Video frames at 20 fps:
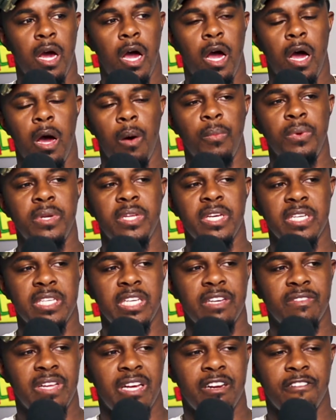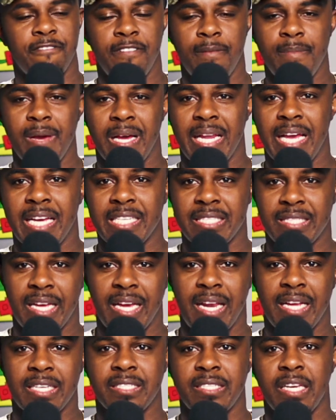Um, we did give a lot of feedback last
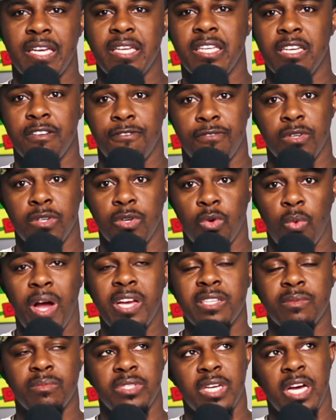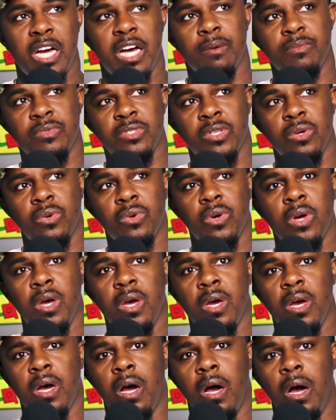night. I stayed there for quite some time, so
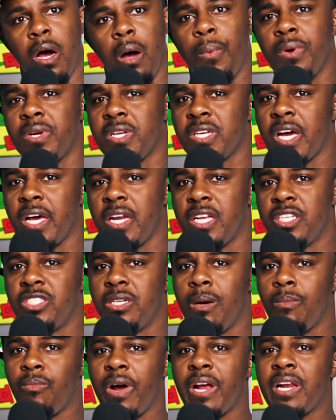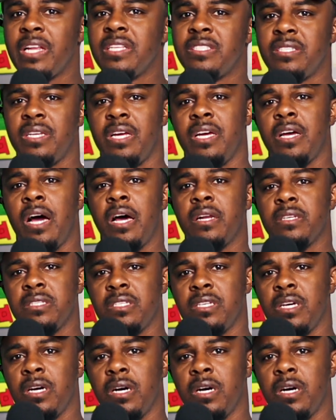I wanted to kind of jump right into that, honestly.